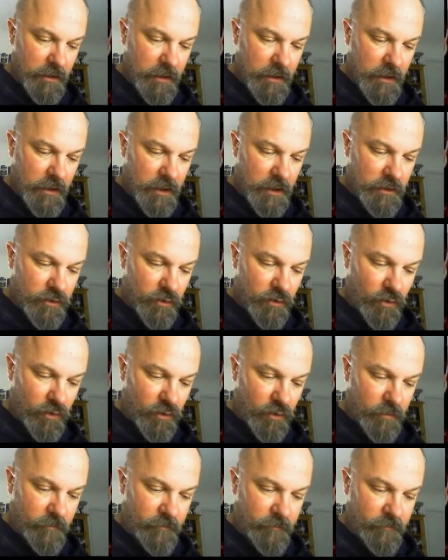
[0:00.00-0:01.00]
a
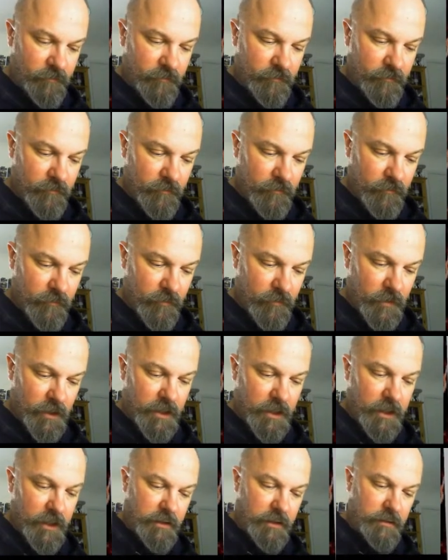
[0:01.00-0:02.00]
door.
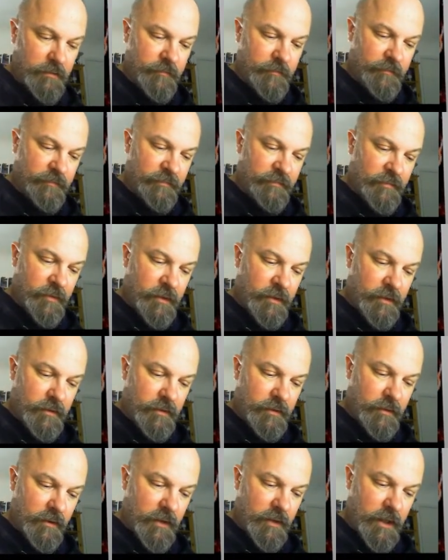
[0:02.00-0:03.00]
Okay
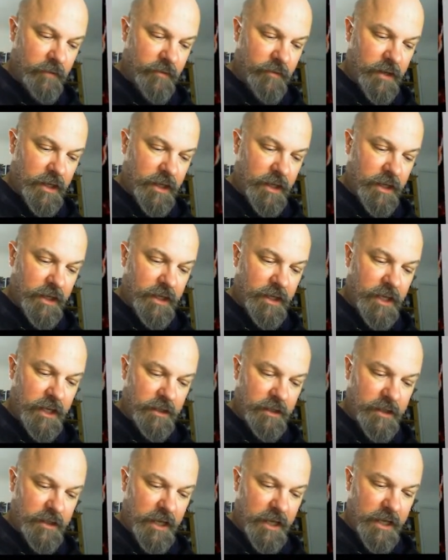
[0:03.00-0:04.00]
could have a, an,
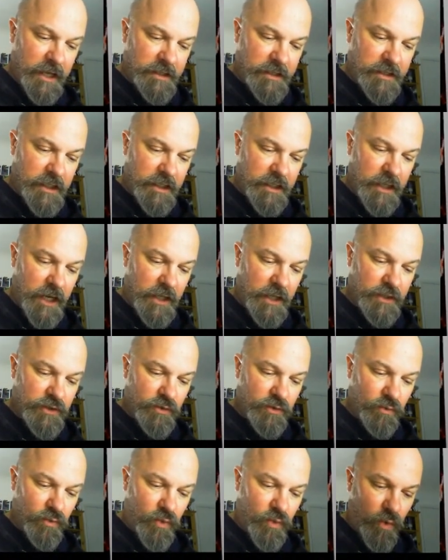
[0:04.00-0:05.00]
an exit in each
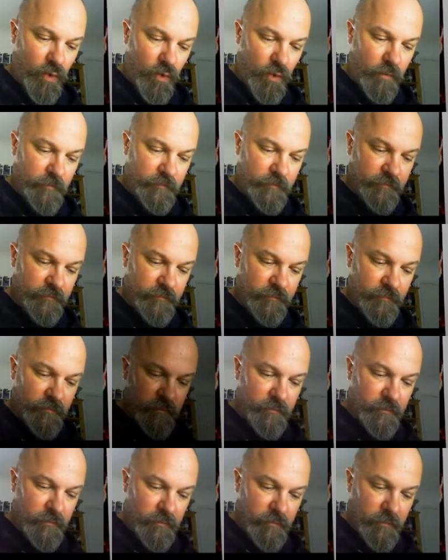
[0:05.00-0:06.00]
wall.
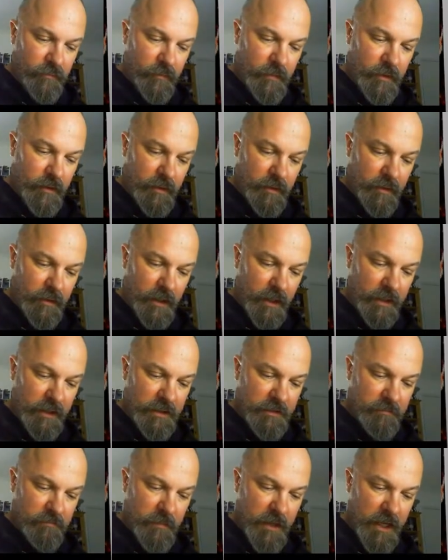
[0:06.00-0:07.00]
Now
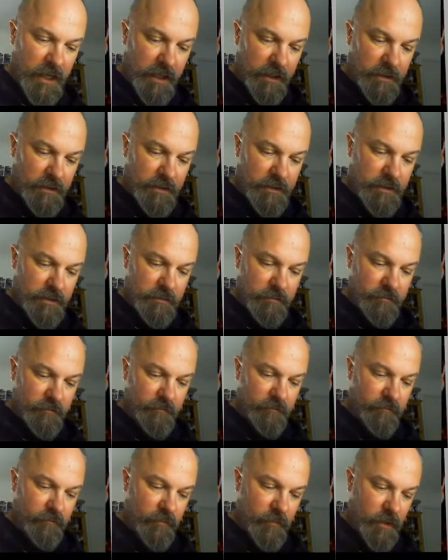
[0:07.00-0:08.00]
this means
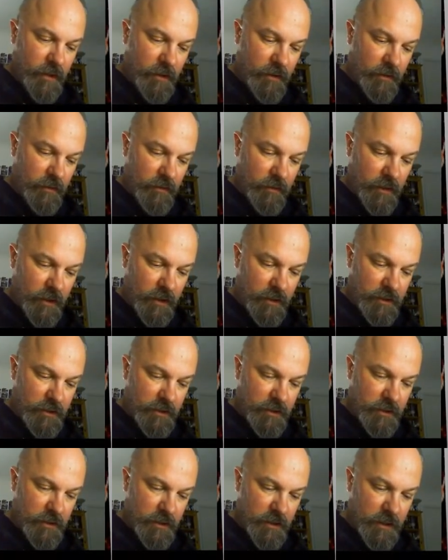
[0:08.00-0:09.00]

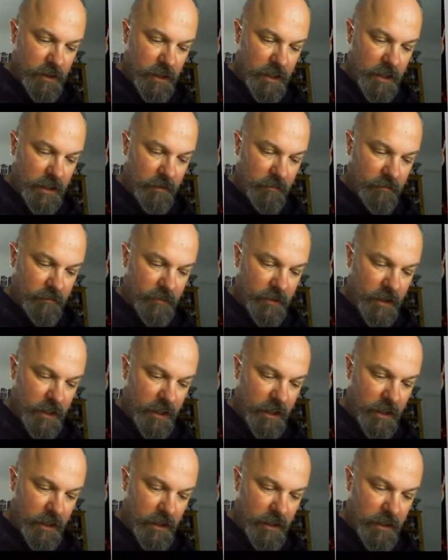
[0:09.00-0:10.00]
that um,
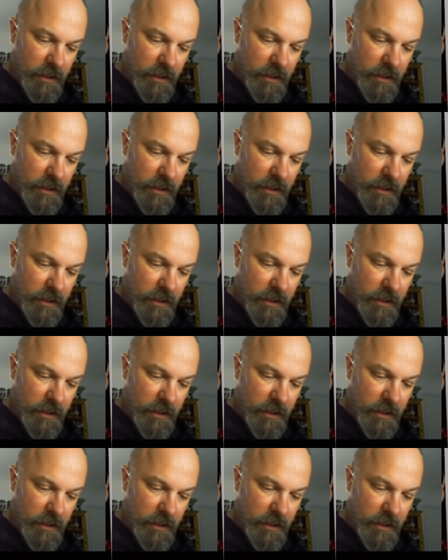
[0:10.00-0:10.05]
the